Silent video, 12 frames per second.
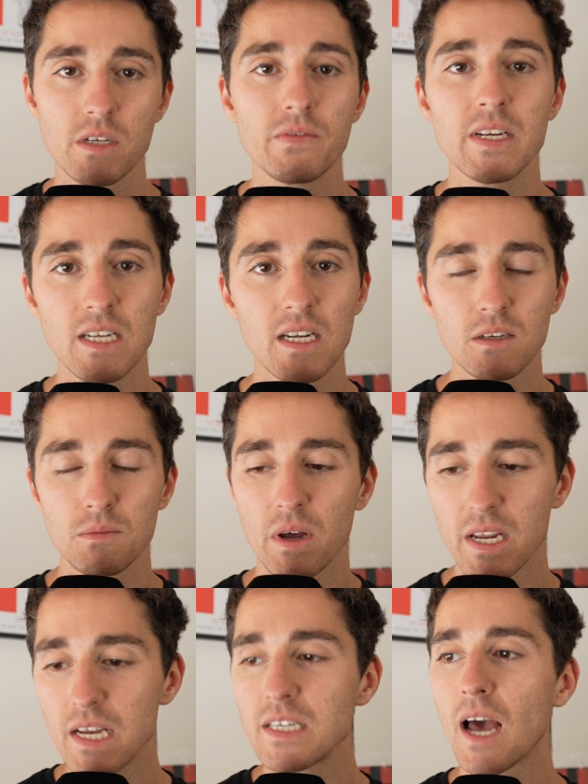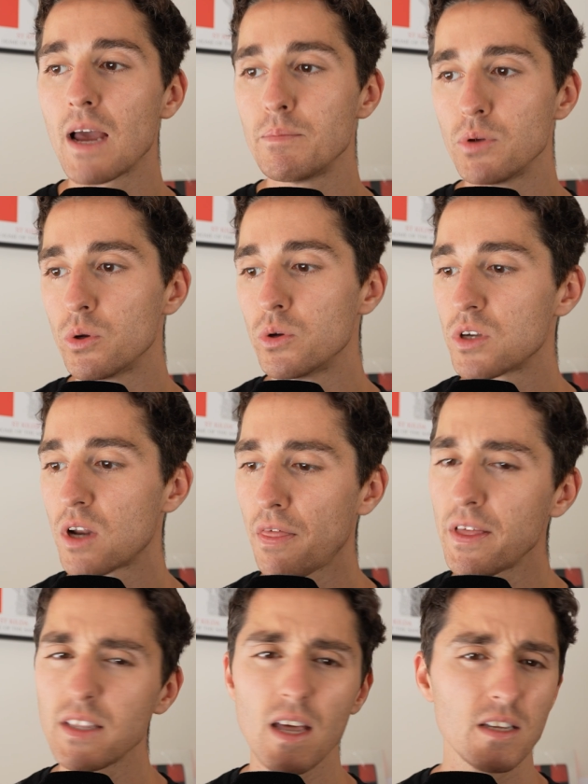if he didn't, but he debuts. And I
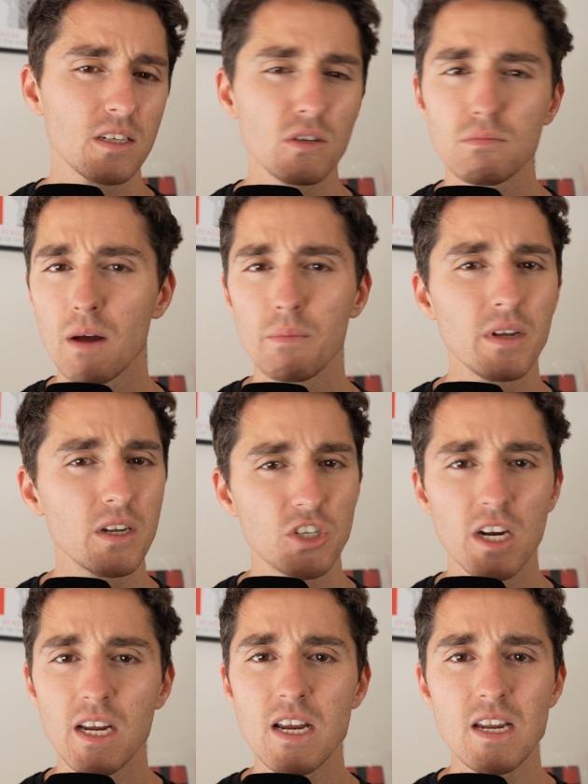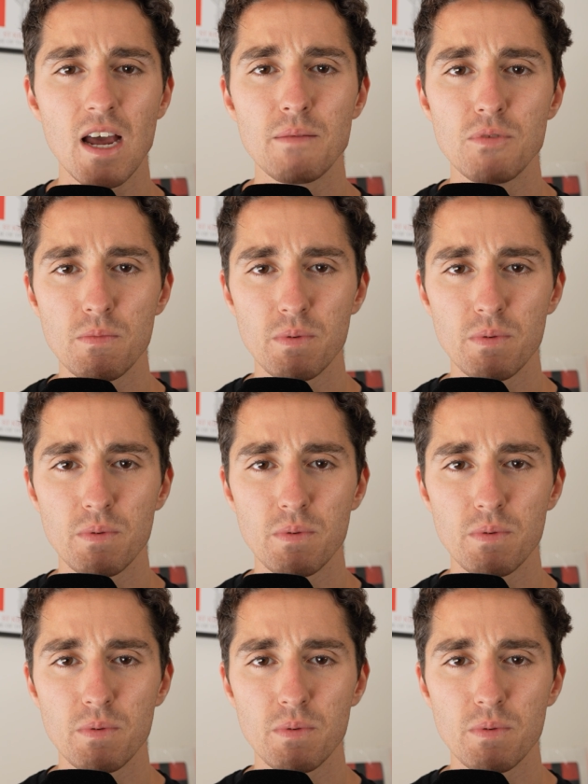think there still might be a cheeky debut,